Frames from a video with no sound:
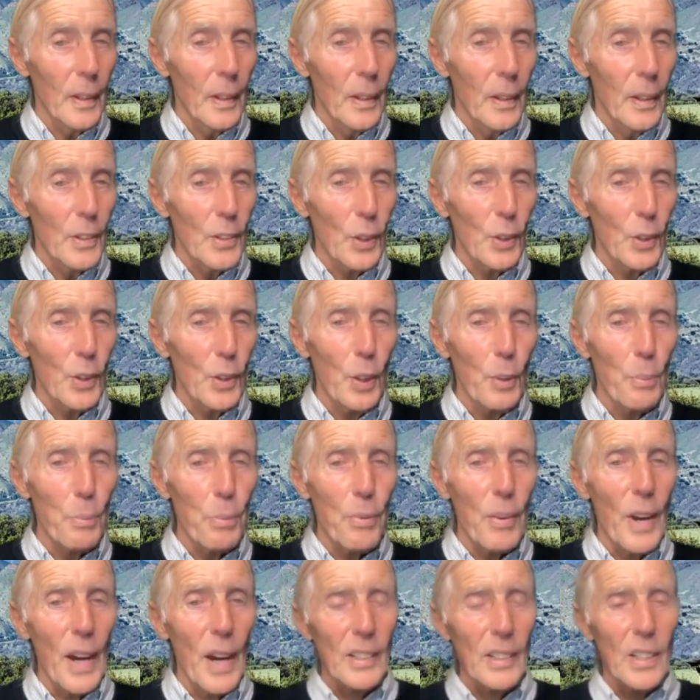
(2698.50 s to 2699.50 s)
So you can
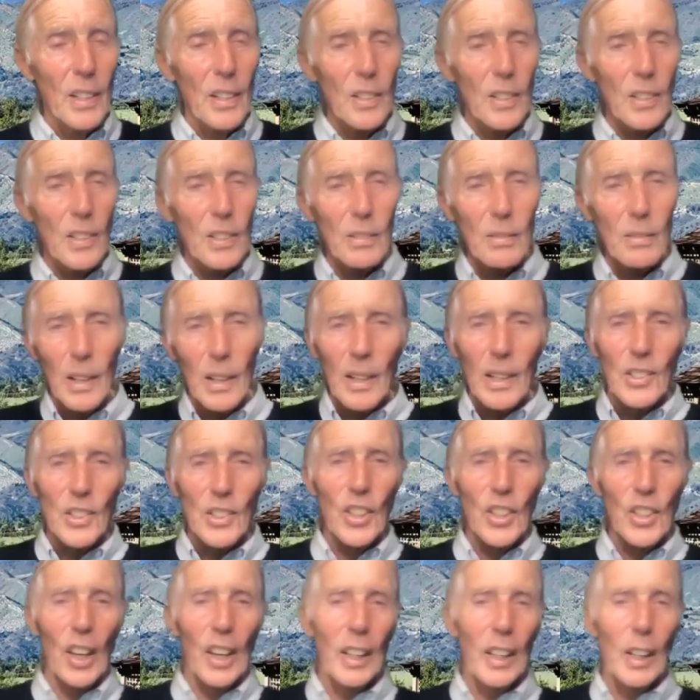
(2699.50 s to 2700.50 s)
practice
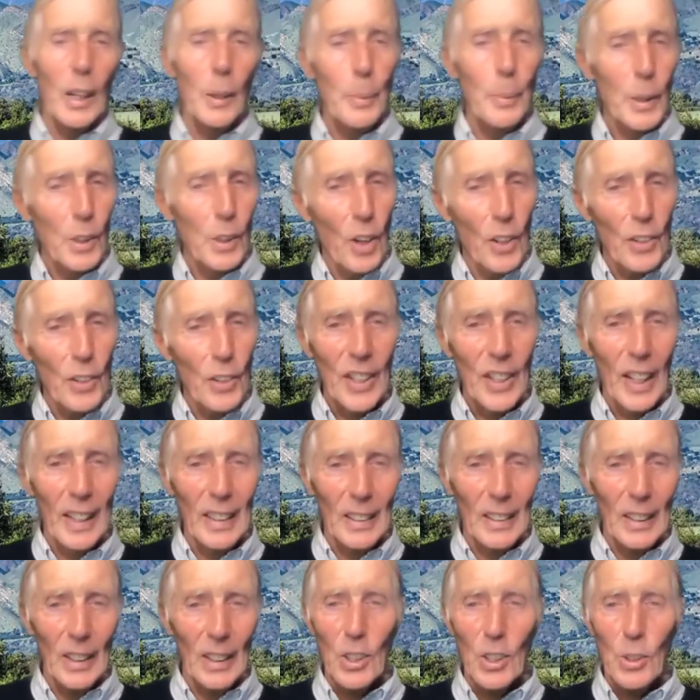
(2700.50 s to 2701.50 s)
setting up a
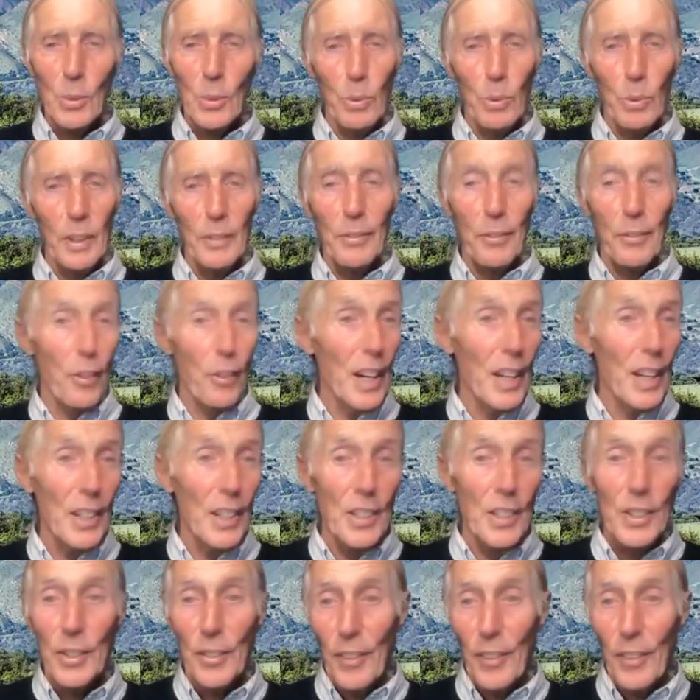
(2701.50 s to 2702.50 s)
contact list with
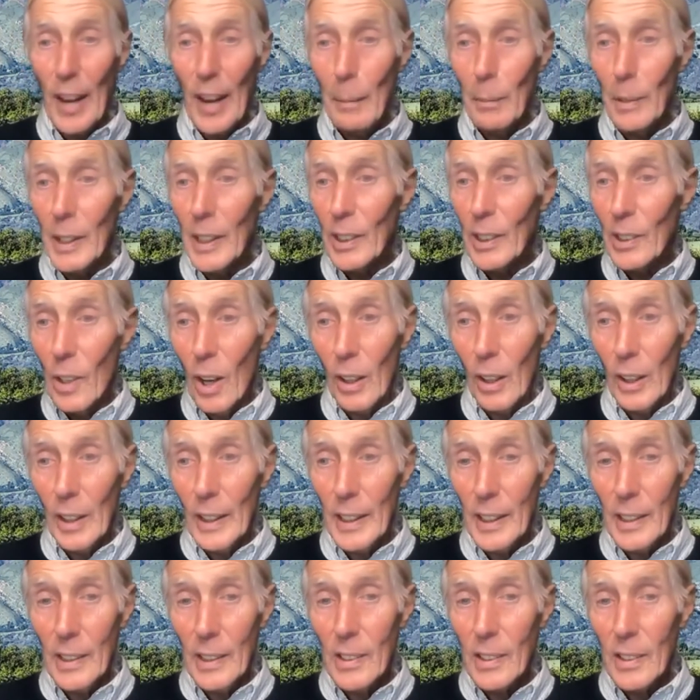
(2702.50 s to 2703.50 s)
friends, family,
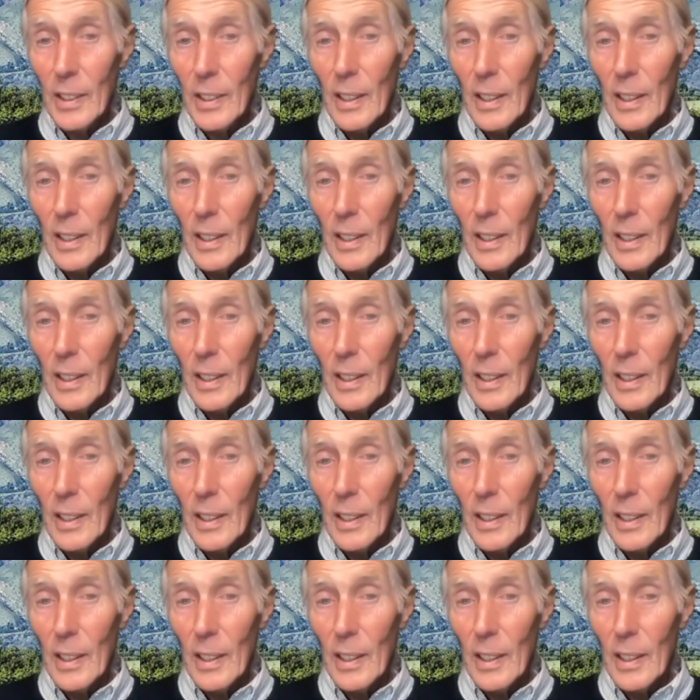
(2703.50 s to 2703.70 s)
colleagues,